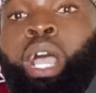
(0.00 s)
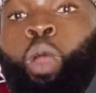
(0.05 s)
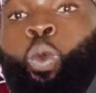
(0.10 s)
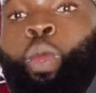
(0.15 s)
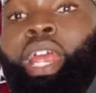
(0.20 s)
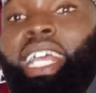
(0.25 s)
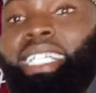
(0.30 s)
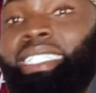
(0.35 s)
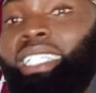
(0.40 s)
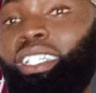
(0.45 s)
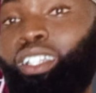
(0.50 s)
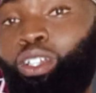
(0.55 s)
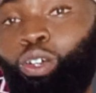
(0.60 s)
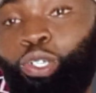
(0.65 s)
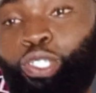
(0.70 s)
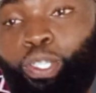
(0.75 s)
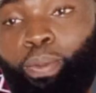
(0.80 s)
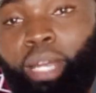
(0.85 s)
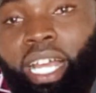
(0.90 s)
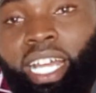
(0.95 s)
We ask
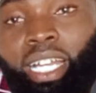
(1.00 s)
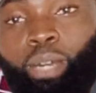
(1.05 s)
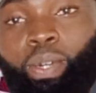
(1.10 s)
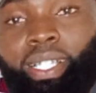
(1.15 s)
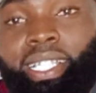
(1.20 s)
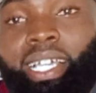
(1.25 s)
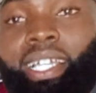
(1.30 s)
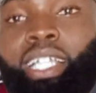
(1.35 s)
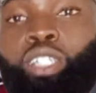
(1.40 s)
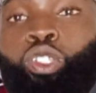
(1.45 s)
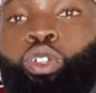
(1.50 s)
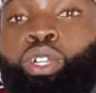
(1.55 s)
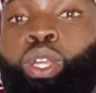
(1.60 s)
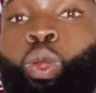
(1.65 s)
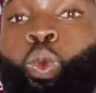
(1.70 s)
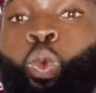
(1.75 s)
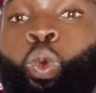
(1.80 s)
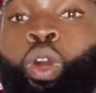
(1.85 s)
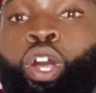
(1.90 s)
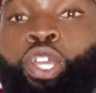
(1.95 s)
Allah subhanahu wa ta'ala to
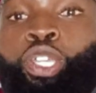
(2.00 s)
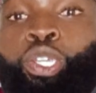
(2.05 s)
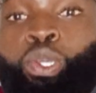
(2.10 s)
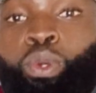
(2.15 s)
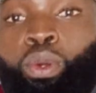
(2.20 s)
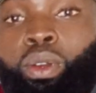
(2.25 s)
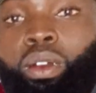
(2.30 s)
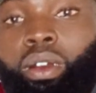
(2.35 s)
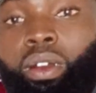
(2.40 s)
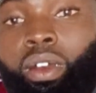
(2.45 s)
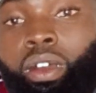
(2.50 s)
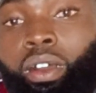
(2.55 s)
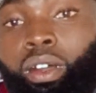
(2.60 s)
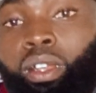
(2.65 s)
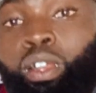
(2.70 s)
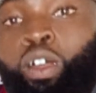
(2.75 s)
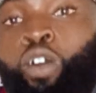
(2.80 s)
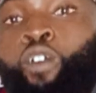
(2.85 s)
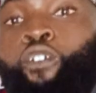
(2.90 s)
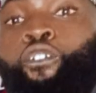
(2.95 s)
reward you
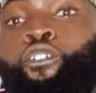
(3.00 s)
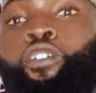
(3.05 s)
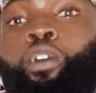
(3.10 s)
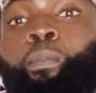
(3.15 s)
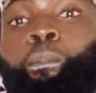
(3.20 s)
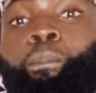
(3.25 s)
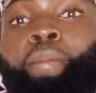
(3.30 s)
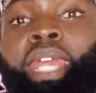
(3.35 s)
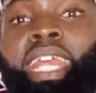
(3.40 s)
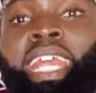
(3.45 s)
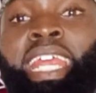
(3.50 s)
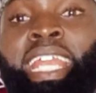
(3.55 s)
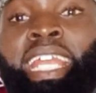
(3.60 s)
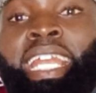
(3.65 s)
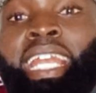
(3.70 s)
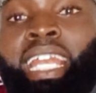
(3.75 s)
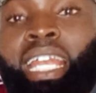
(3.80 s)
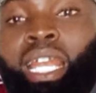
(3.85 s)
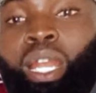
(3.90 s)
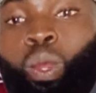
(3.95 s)
all for
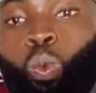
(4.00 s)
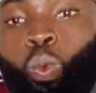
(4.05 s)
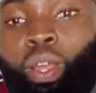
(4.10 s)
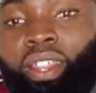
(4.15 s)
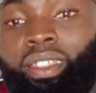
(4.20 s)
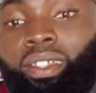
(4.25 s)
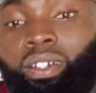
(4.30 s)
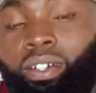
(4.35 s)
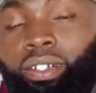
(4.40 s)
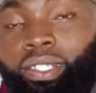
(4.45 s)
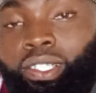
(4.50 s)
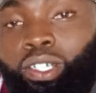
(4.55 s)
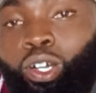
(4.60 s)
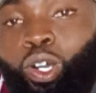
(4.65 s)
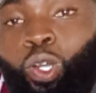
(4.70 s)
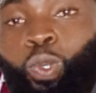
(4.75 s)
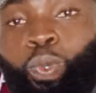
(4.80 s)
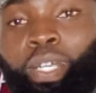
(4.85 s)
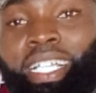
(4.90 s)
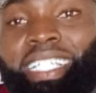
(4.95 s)
being with us
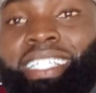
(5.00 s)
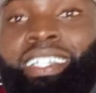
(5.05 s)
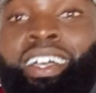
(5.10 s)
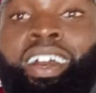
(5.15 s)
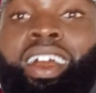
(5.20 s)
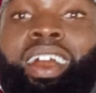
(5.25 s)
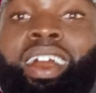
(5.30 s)
always.